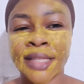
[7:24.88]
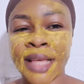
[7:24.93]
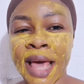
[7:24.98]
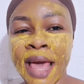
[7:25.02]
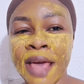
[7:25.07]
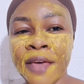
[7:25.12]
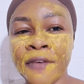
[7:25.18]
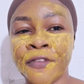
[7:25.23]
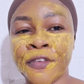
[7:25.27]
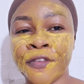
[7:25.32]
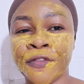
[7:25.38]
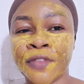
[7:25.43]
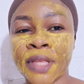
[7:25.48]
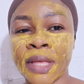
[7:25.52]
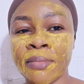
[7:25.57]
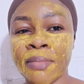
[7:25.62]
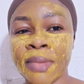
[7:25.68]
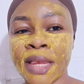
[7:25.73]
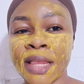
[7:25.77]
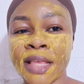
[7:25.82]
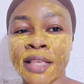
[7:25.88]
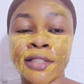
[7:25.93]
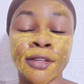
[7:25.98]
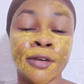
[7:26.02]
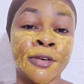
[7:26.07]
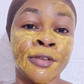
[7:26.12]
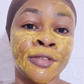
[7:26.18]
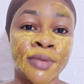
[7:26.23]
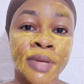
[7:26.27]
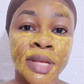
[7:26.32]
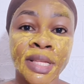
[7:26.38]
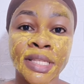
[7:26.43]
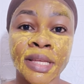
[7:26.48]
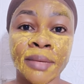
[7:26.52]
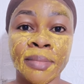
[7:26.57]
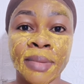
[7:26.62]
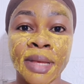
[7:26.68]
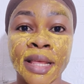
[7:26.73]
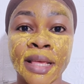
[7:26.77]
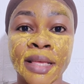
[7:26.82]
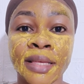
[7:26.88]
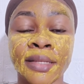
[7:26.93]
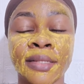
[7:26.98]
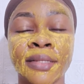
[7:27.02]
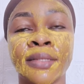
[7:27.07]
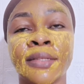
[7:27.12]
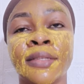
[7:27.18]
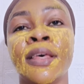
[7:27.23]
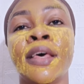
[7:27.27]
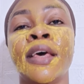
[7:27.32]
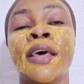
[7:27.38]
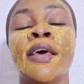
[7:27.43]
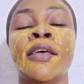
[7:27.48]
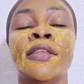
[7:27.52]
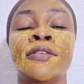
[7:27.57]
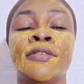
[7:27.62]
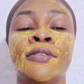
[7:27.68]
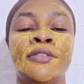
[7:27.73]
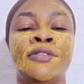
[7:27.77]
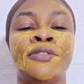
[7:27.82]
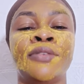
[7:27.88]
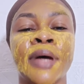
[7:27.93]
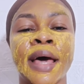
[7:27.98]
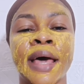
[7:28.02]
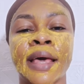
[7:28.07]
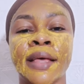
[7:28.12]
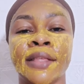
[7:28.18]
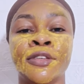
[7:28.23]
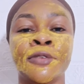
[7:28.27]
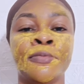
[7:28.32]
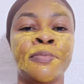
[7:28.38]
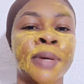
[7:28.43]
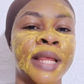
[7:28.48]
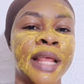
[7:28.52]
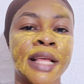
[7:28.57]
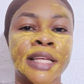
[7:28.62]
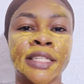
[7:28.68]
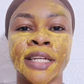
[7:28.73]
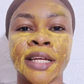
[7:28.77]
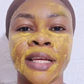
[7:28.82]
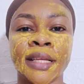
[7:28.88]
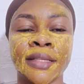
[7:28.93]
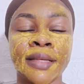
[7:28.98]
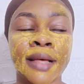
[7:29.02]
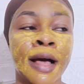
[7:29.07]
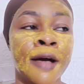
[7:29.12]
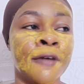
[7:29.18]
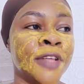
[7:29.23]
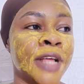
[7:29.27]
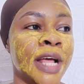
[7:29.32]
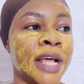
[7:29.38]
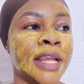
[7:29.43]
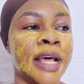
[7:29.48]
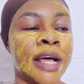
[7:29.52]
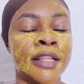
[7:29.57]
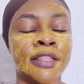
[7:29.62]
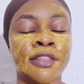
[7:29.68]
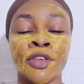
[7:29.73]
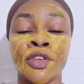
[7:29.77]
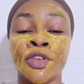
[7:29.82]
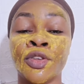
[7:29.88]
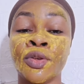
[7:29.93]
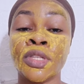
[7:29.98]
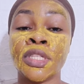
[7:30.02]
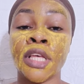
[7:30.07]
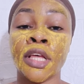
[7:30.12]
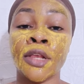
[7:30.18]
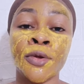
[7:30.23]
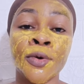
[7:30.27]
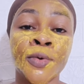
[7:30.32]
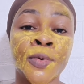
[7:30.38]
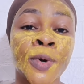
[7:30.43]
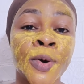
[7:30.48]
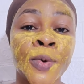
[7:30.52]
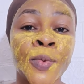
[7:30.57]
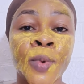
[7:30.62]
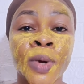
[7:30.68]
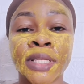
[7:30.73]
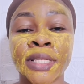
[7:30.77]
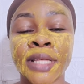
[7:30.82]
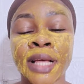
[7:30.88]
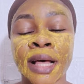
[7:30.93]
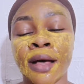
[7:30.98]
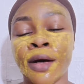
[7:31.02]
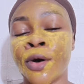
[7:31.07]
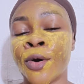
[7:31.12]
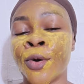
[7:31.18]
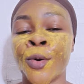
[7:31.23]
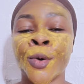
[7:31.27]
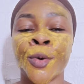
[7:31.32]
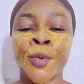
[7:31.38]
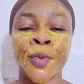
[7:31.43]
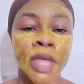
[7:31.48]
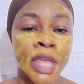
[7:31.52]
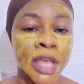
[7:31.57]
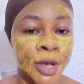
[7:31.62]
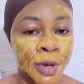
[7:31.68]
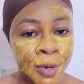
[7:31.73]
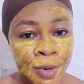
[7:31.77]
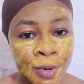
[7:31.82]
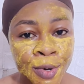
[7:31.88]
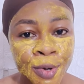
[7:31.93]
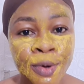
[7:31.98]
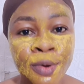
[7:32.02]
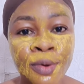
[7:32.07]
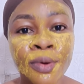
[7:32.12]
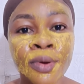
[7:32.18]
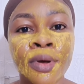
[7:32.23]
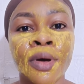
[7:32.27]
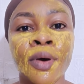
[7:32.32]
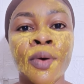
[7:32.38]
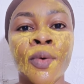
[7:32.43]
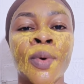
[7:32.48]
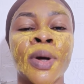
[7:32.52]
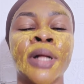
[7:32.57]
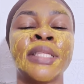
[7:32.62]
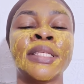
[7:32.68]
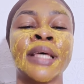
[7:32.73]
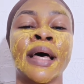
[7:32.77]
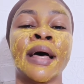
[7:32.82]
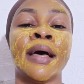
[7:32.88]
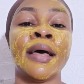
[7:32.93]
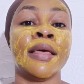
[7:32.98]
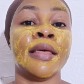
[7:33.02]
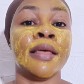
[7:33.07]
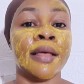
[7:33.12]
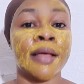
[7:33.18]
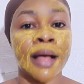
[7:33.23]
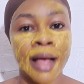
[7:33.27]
10 15 minutes or 20 minutes to dry to penetrate. After that, use a lukewarm water or a cool water